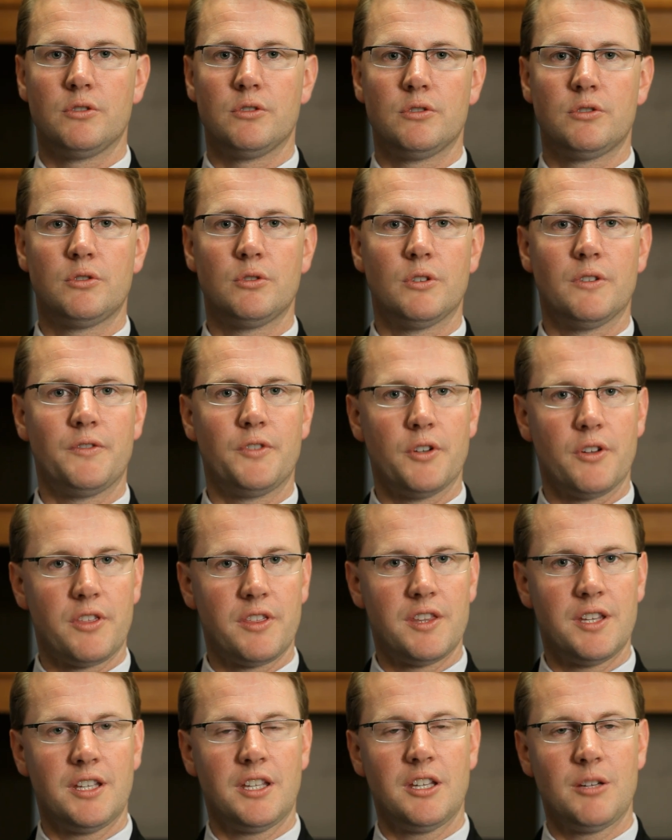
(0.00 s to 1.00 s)
So if you're
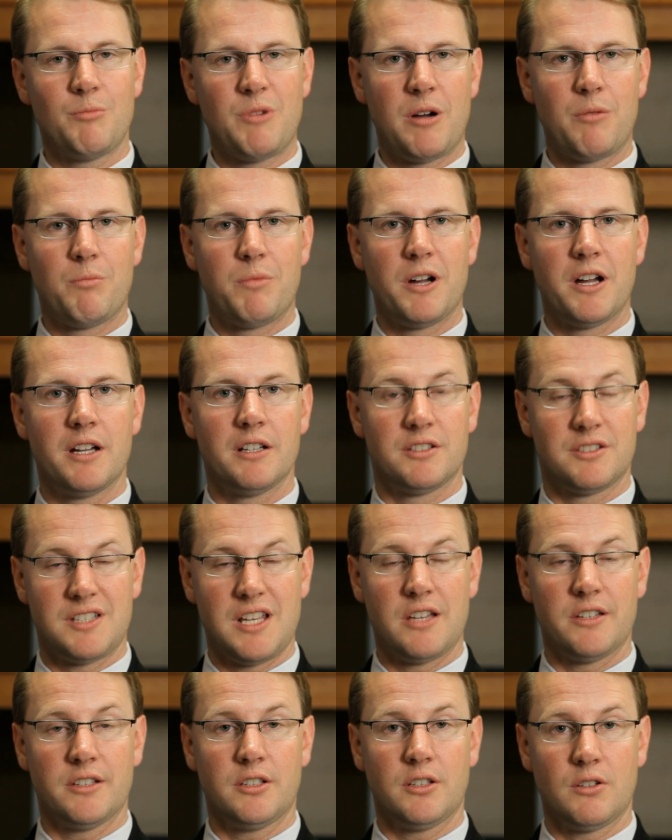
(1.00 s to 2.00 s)
thinking about
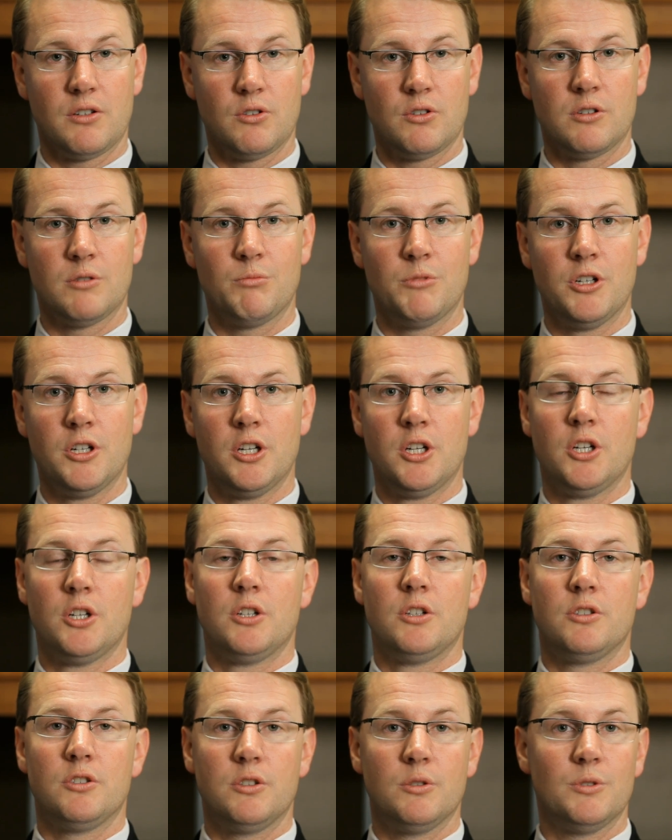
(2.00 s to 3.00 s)
selling your home,
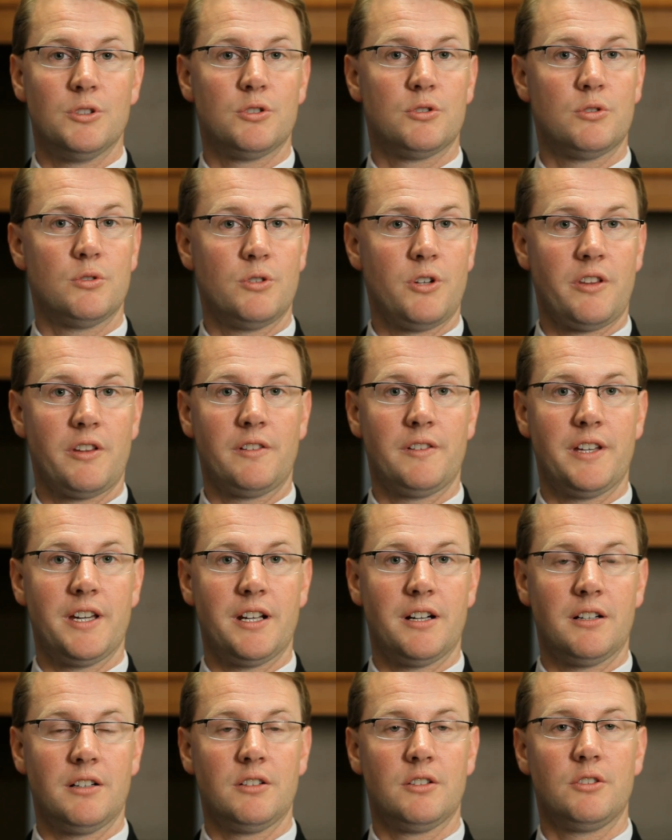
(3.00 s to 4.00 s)
do it sooner than
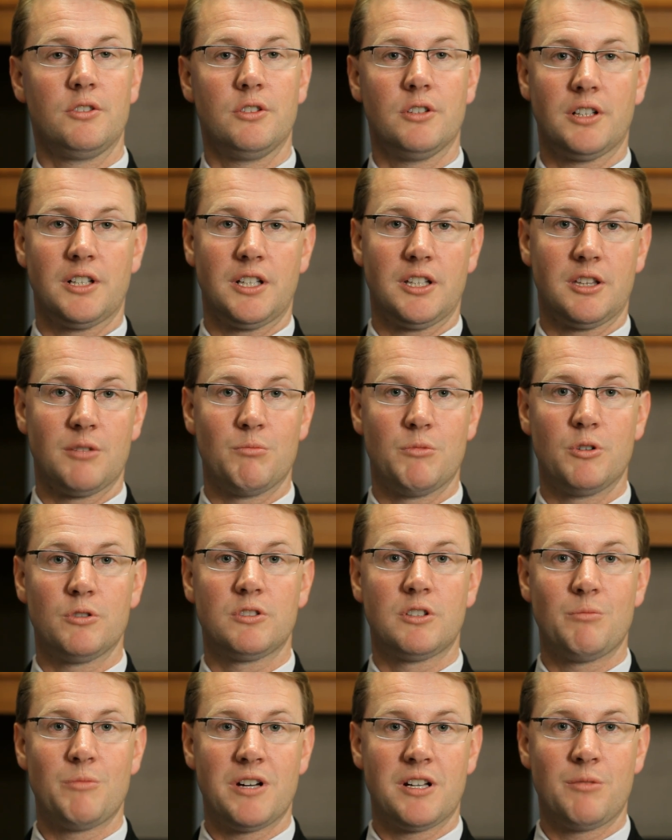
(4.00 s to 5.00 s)
later. You're going to get the
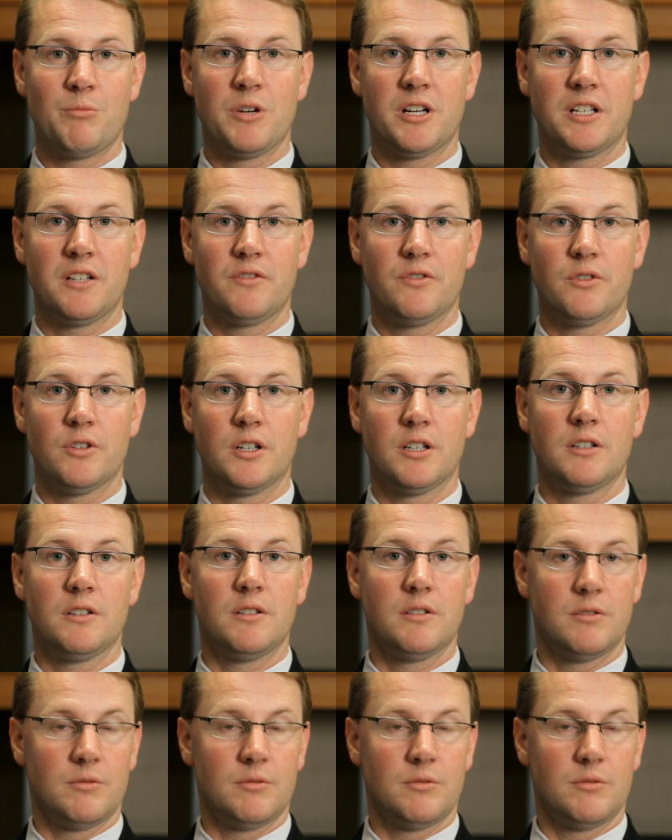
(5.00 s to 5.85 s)
most amount of money for it.